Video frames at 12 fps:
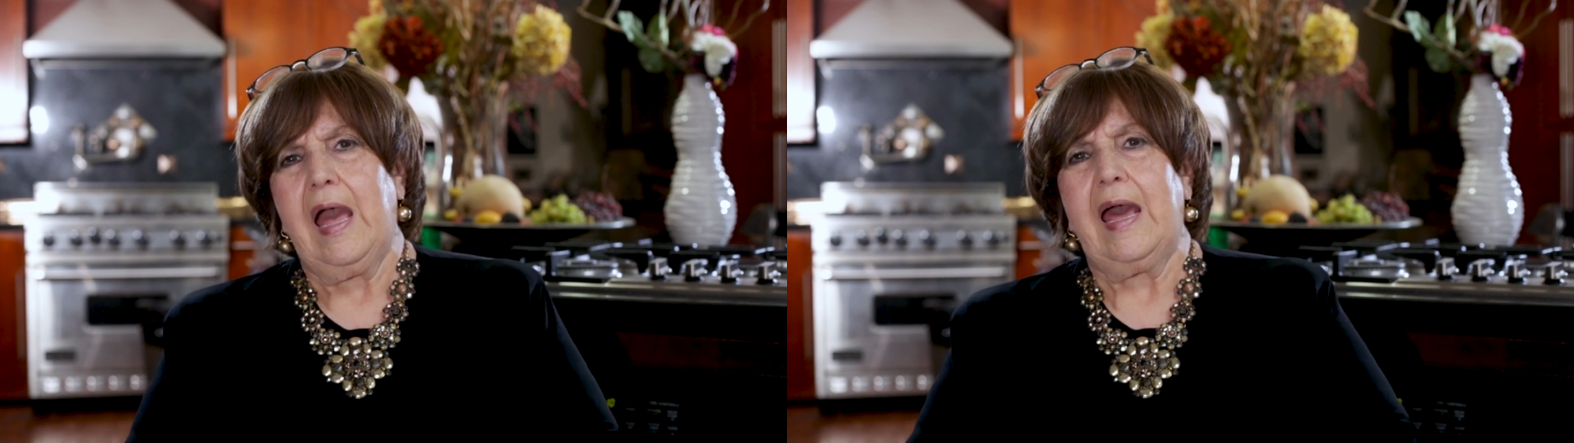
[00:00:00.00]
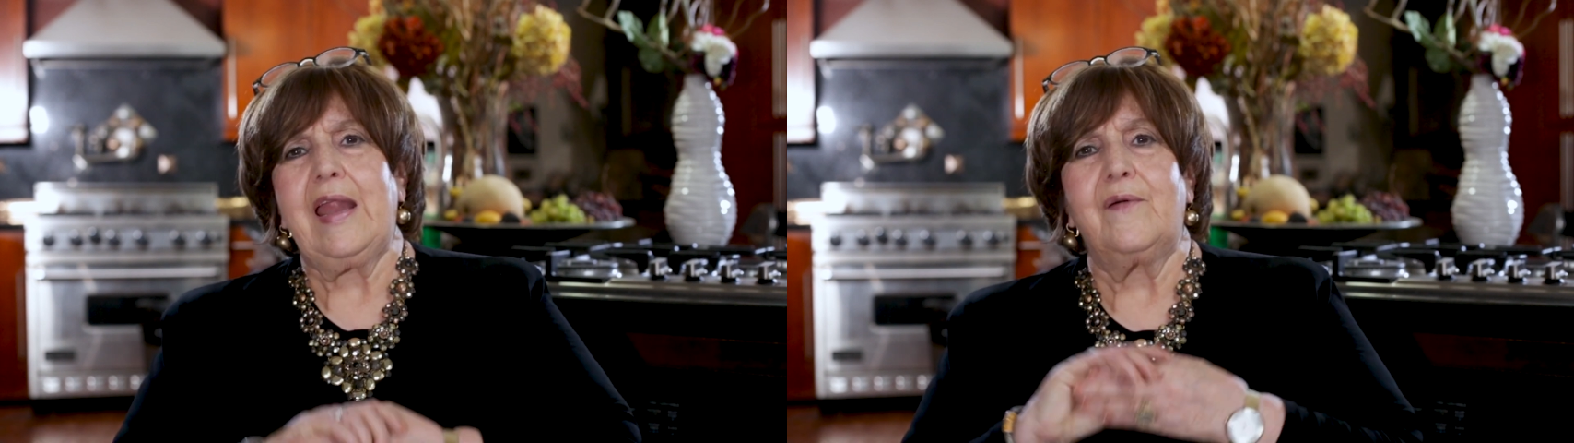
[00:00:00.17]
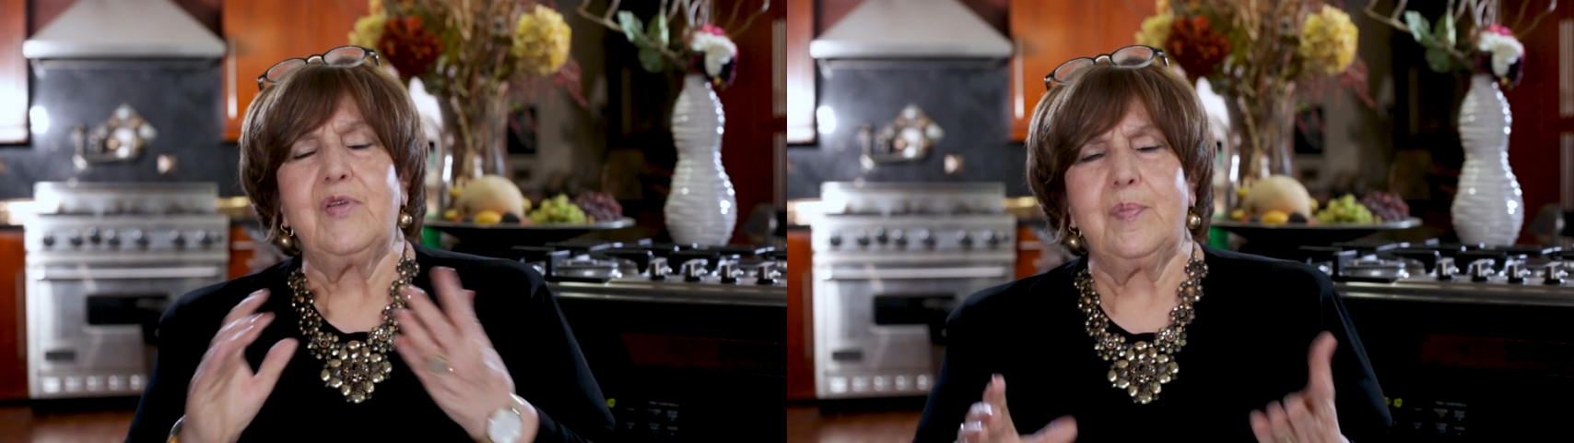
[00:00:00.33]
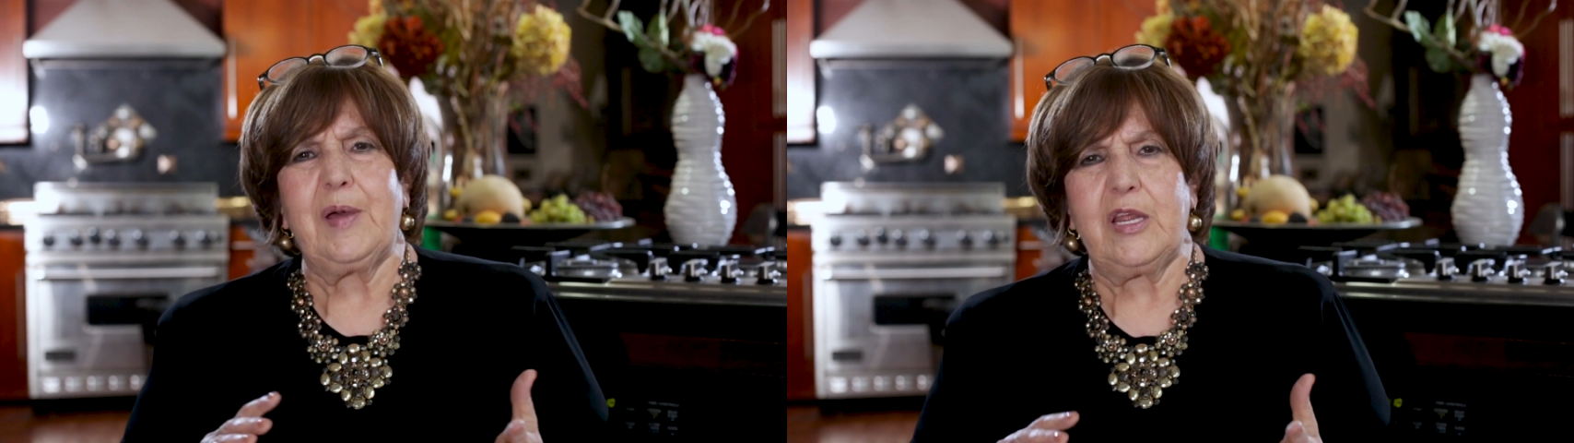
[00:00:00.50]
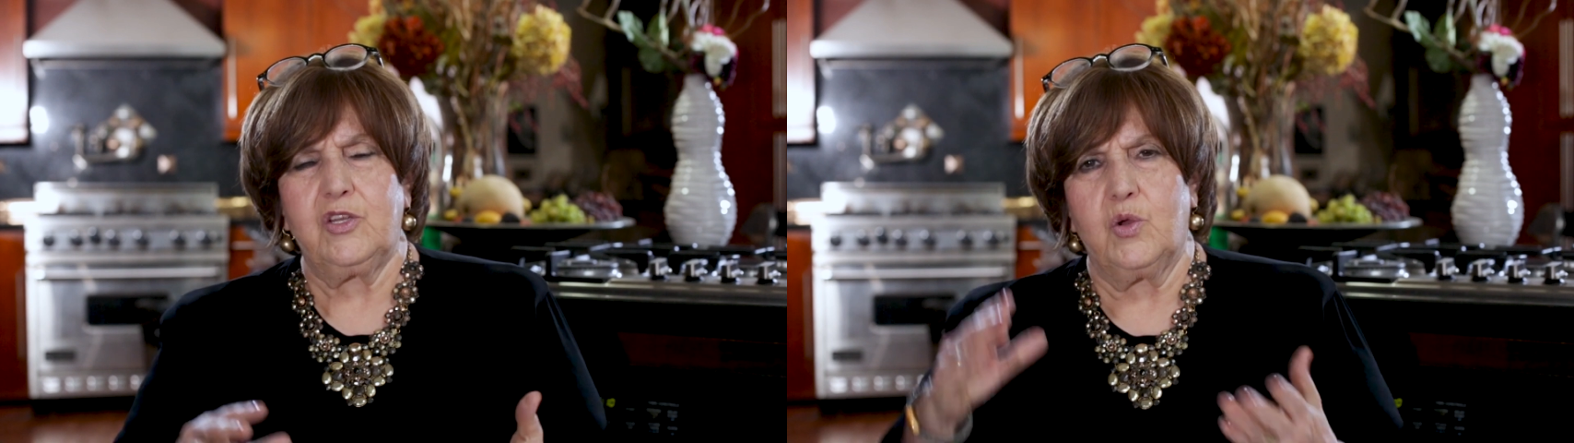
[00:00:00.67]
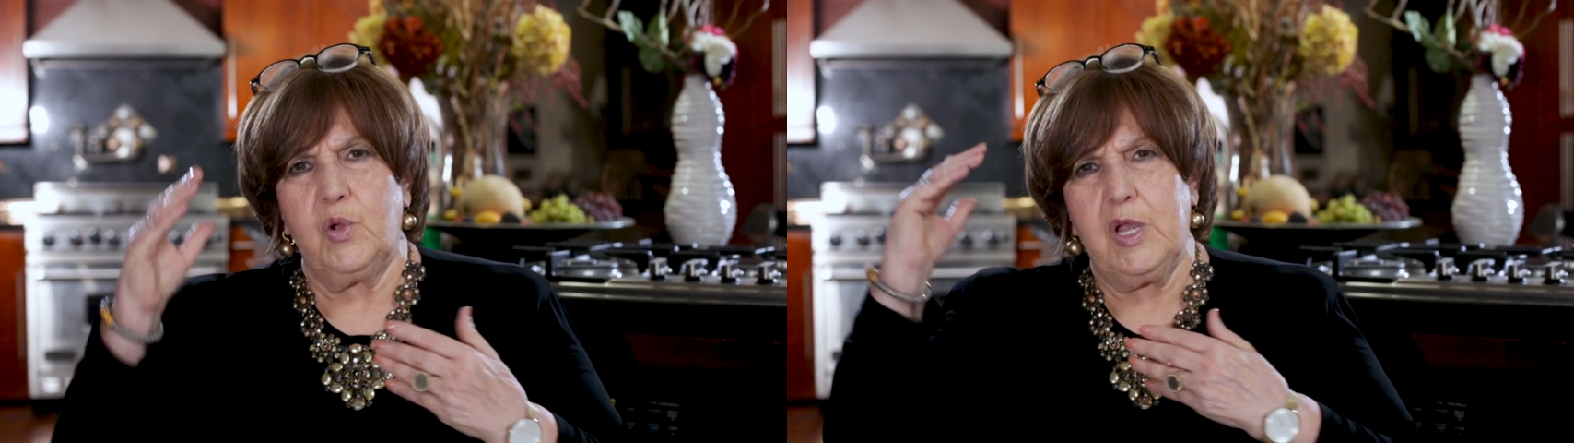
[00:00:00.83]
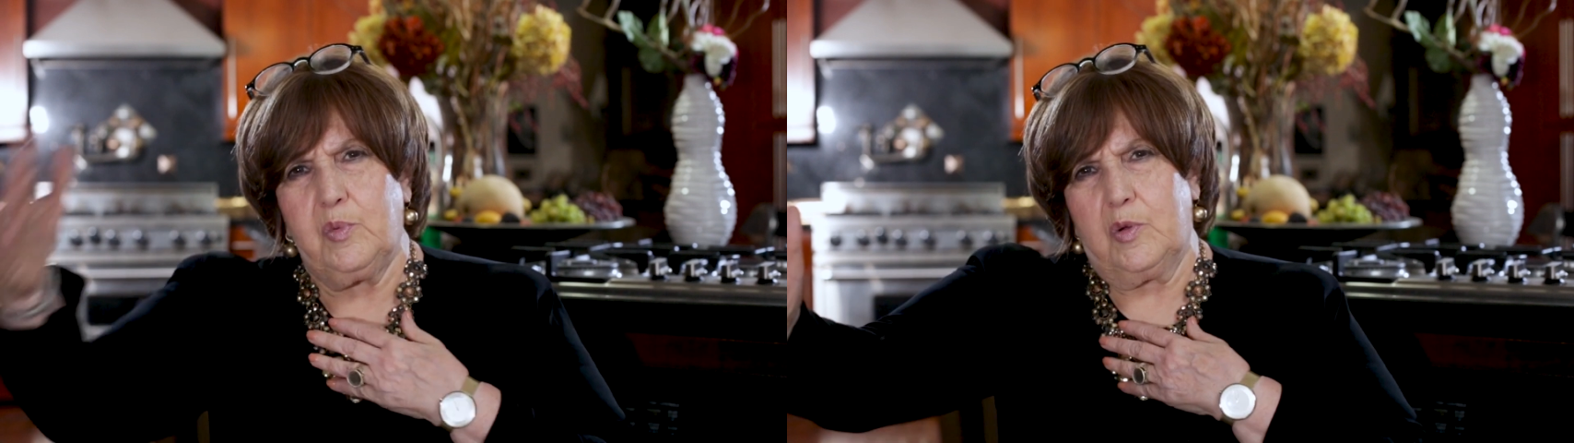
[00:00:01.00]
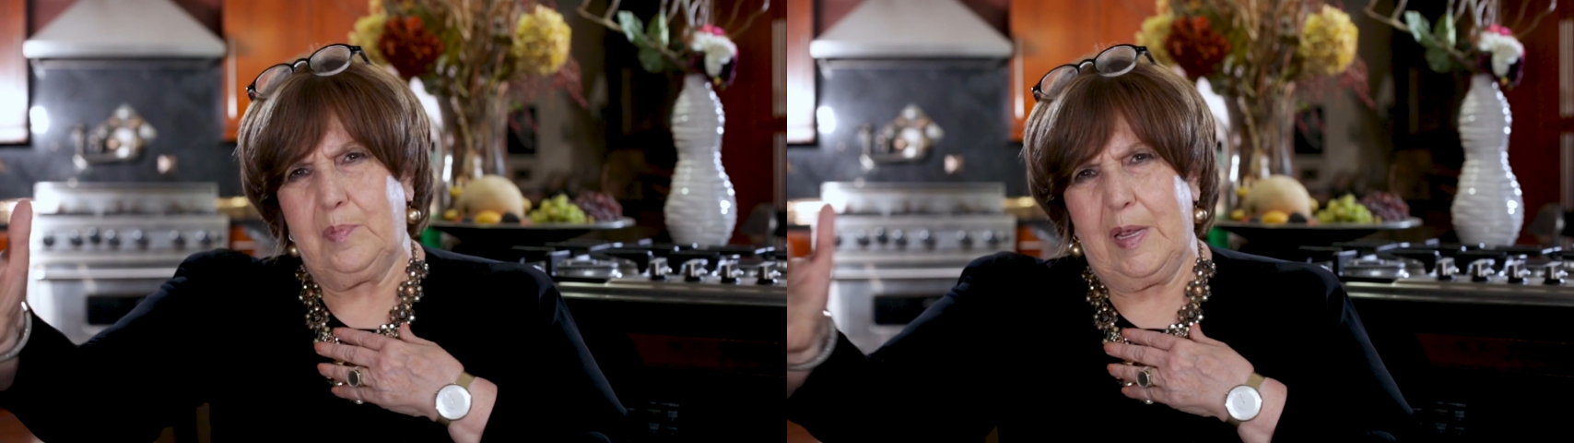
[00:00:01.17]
And everybody knew he would